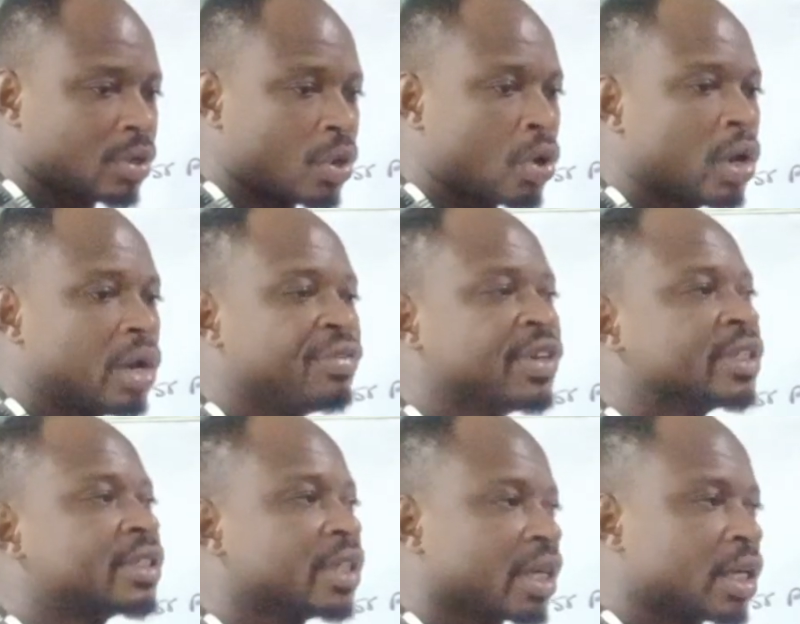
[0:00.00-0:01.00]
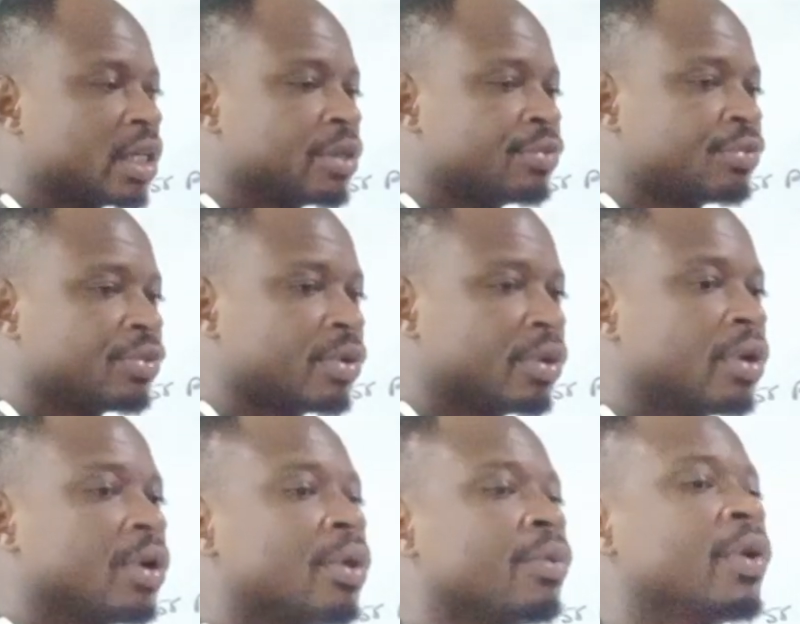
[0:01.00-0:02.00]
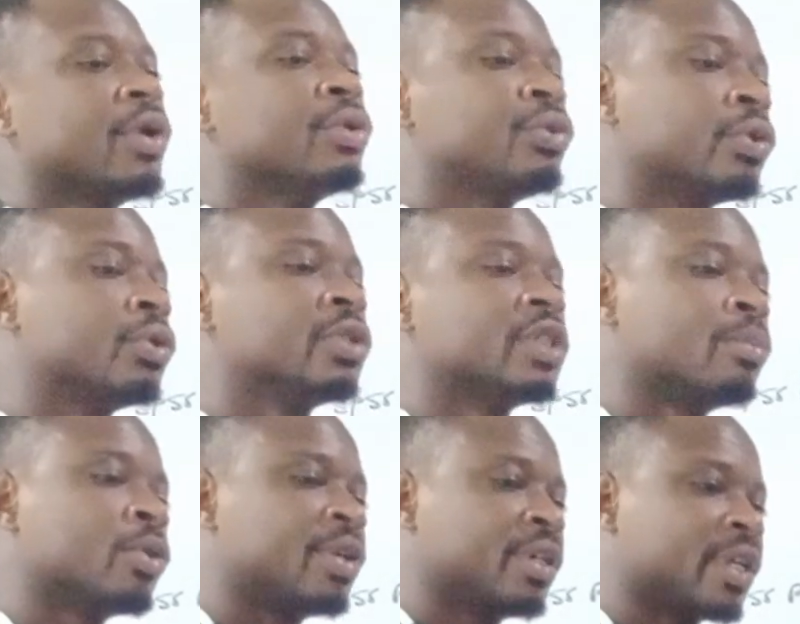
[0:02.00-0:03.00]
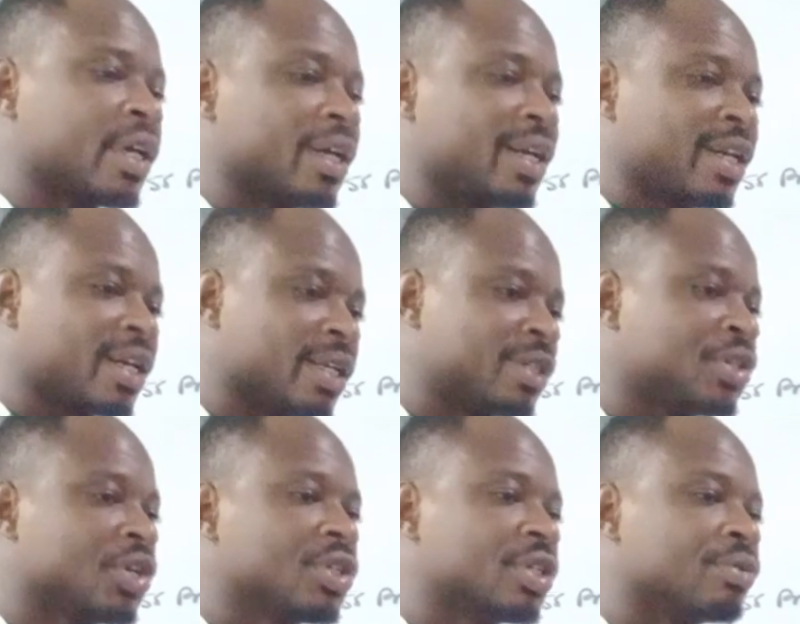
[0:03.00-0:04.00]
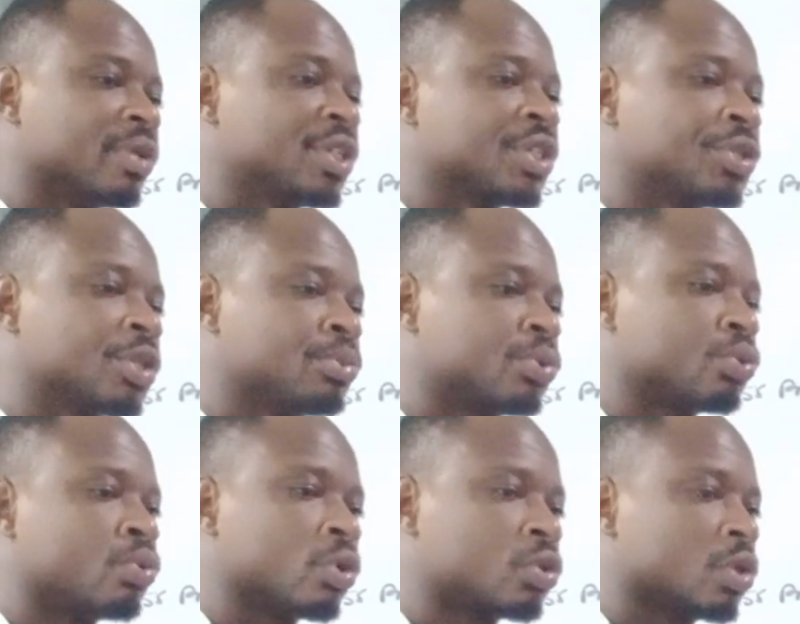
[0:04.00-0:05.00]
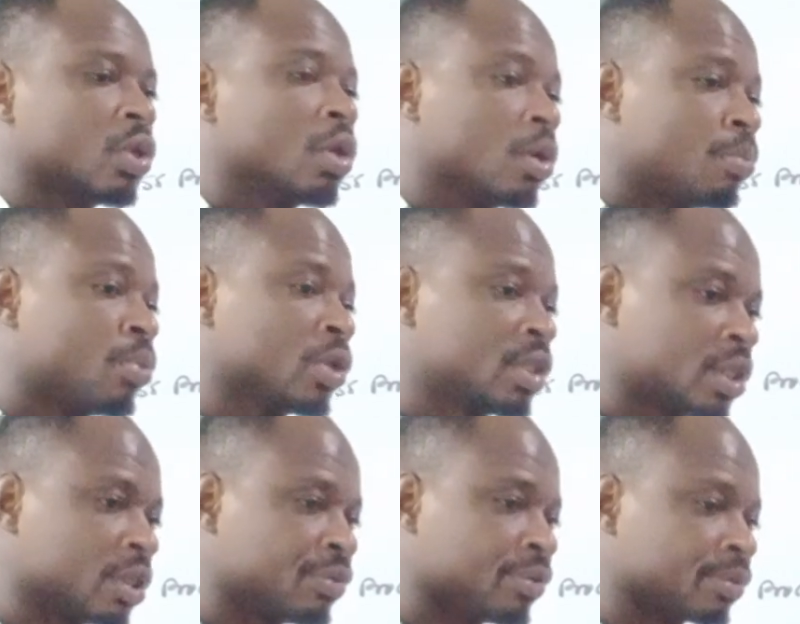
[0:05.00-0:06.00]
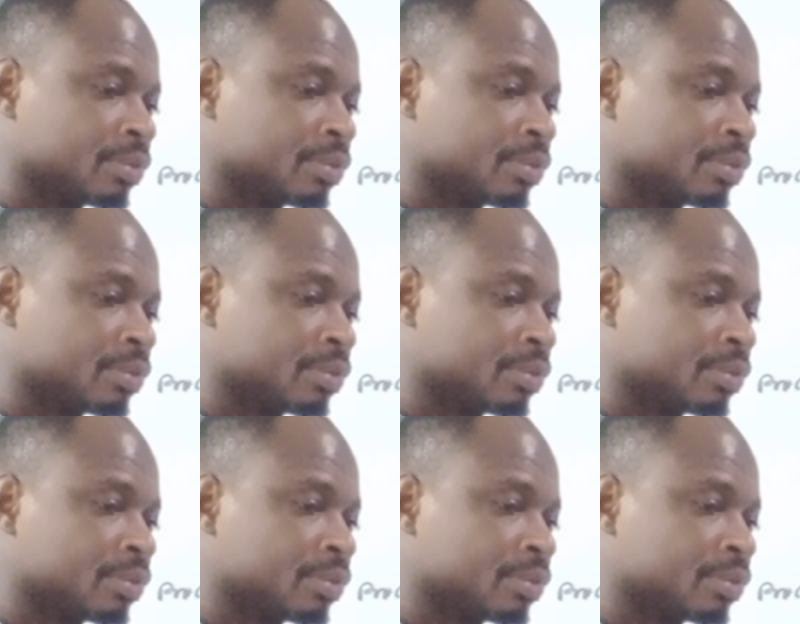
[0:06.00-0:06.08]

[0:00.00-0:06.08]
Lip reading: Or if it is negative, when you introduce the moderator, it can change the relationship to what? Positive.